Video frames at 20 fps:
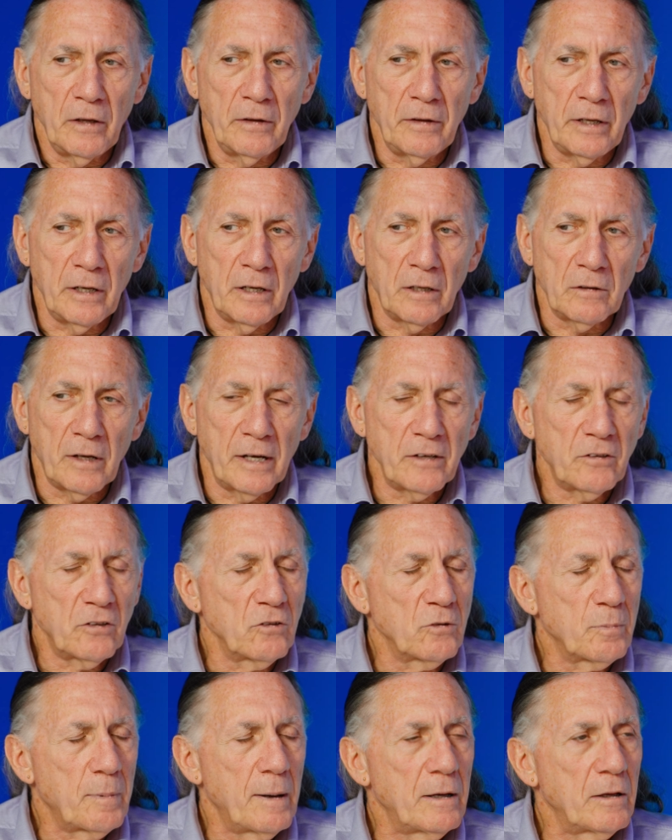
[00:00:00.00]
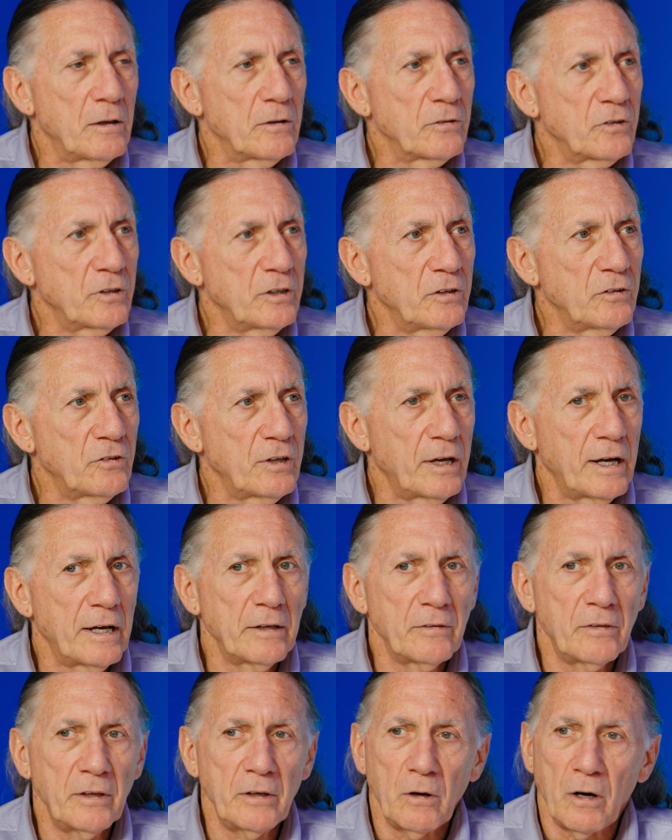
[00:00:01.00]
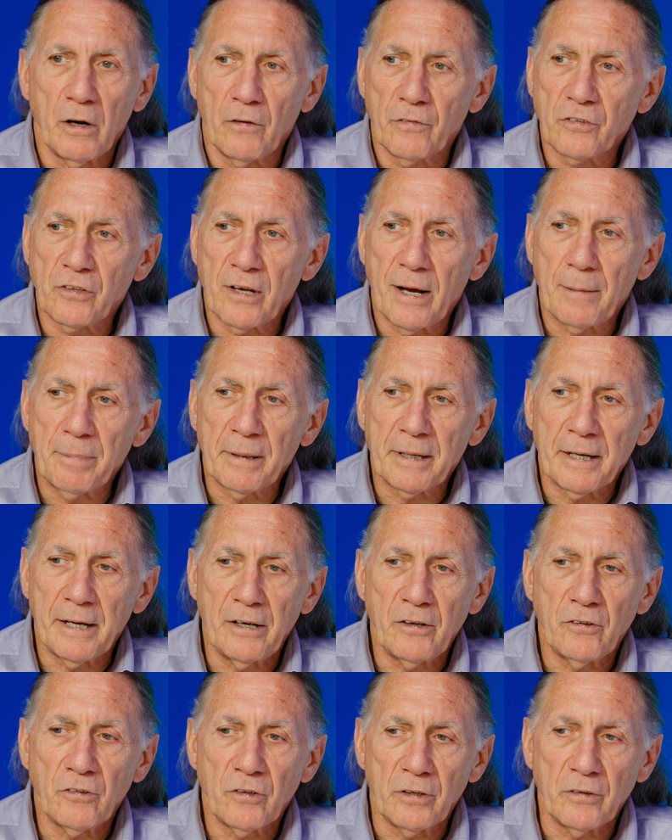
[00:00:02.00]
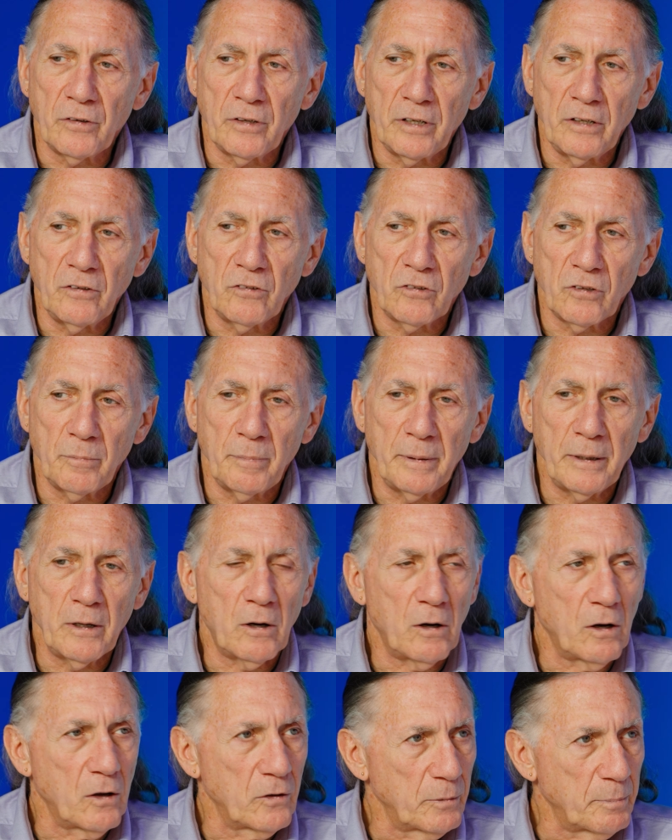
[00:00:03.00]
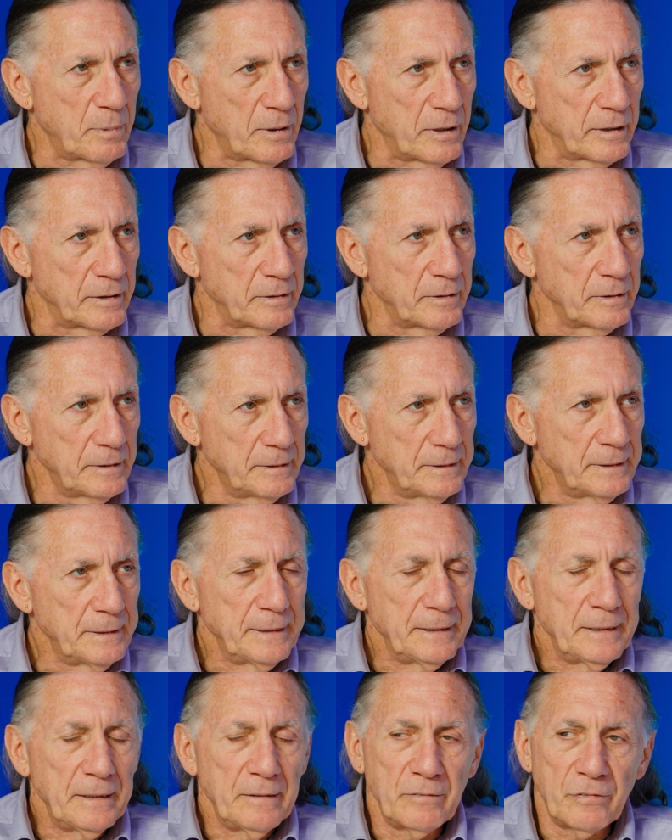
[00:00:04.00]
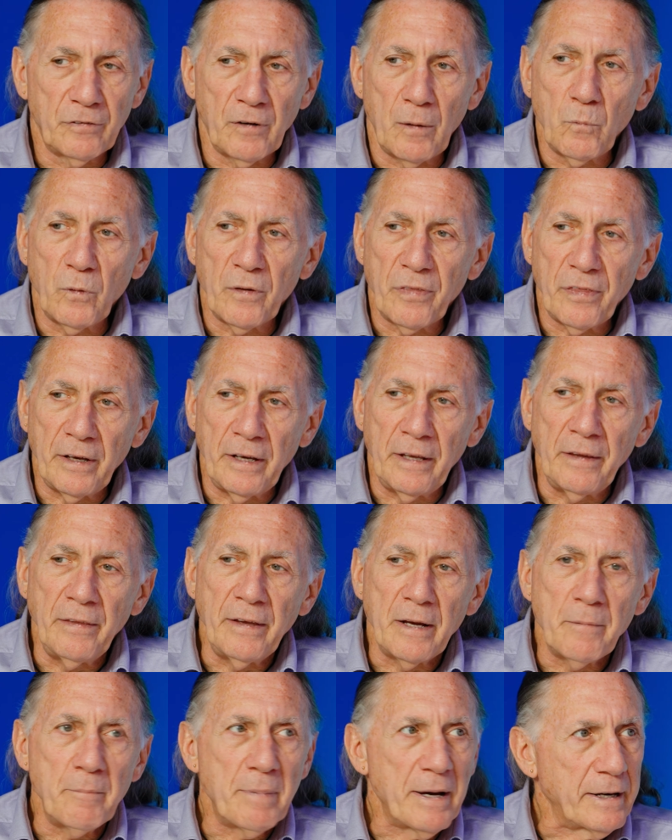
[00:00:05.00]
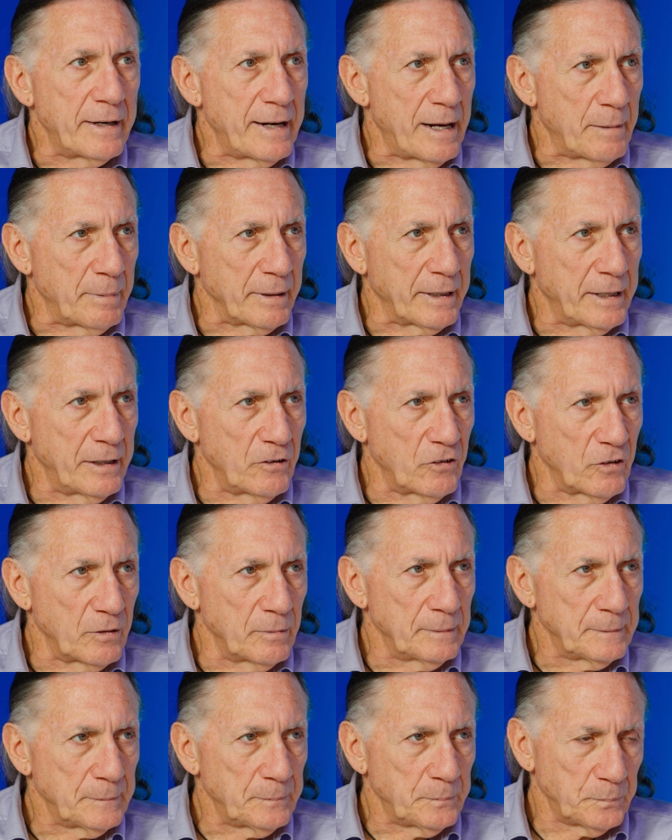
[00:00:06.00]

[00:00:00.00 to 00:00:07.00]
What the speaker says: The license policy is that the Office application needs to be called upon from within the embedded application.